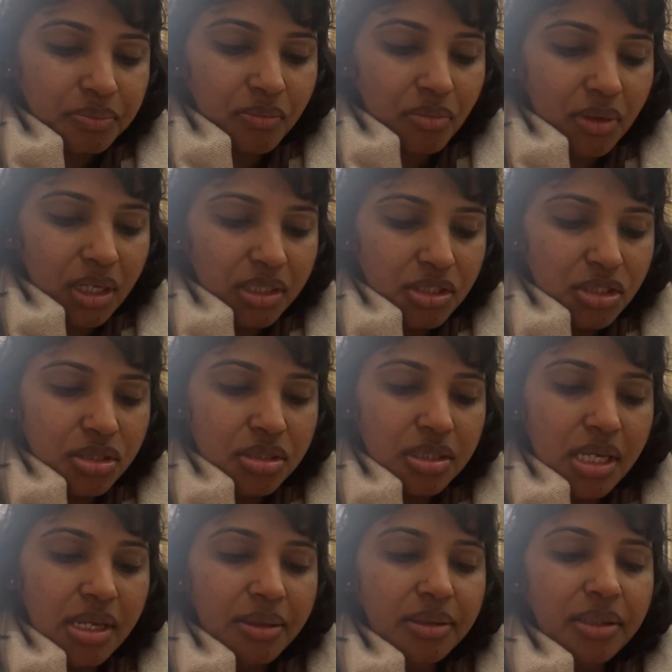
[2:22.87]
It's
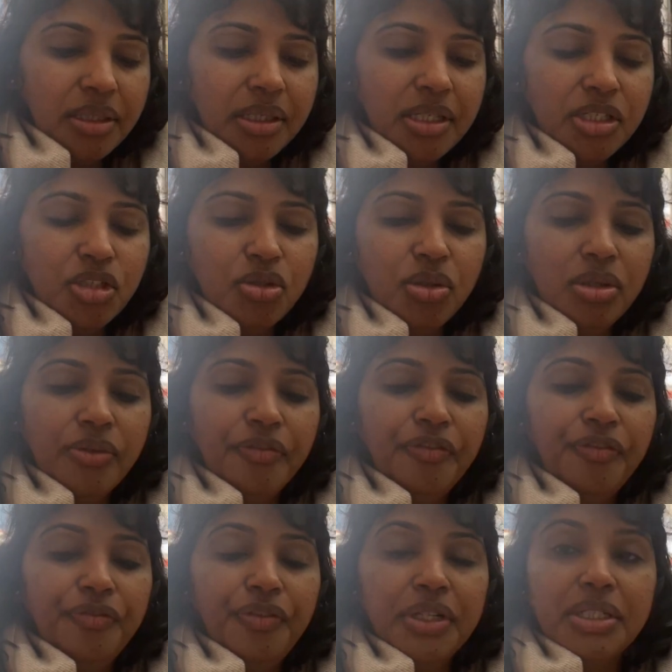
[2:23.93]
it's not
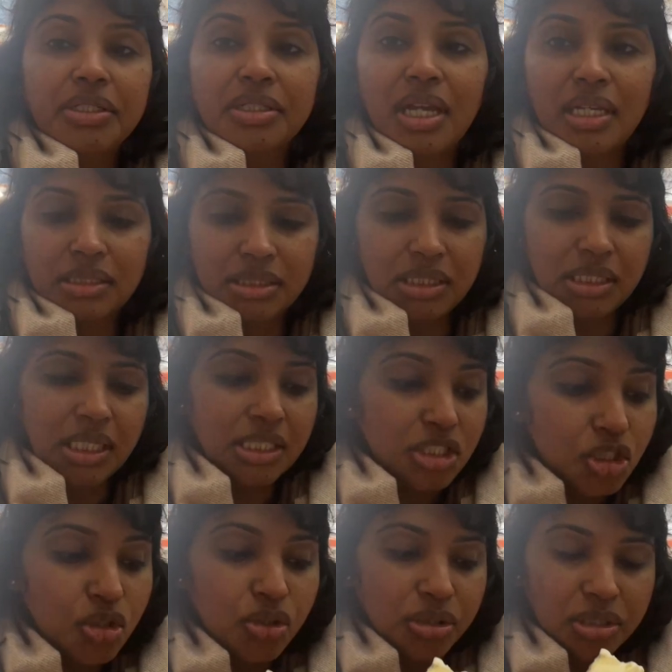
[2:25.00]
fantastic. It's
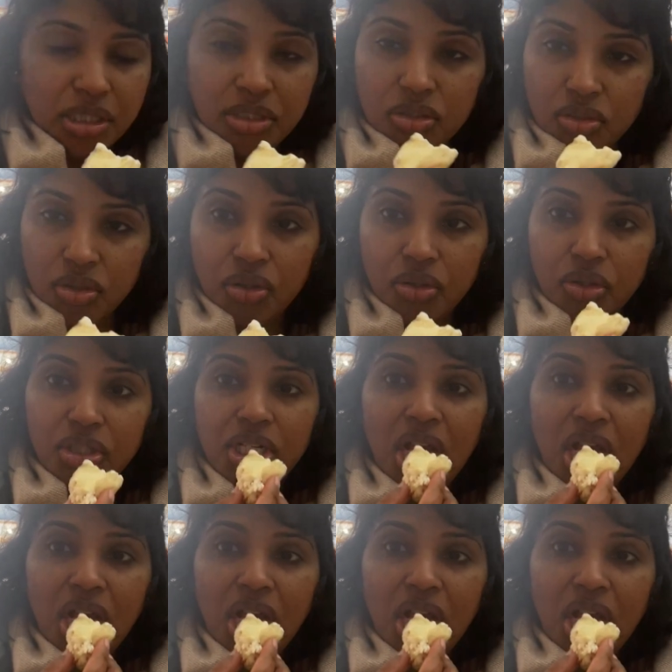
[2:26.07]
good. It's good.